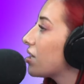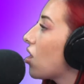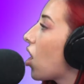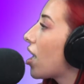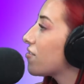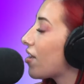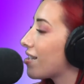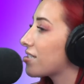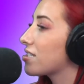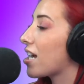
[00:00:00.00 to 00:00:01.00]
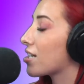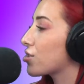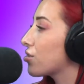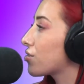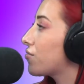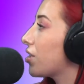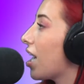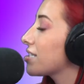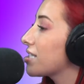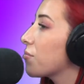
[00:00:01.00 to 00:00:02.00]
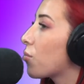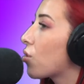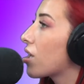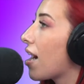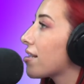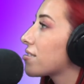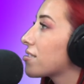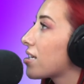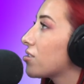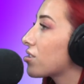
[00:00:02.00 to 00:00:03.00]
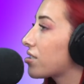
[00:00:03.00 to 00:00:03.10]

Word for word: lot of asses actually look fun. I see more asses that look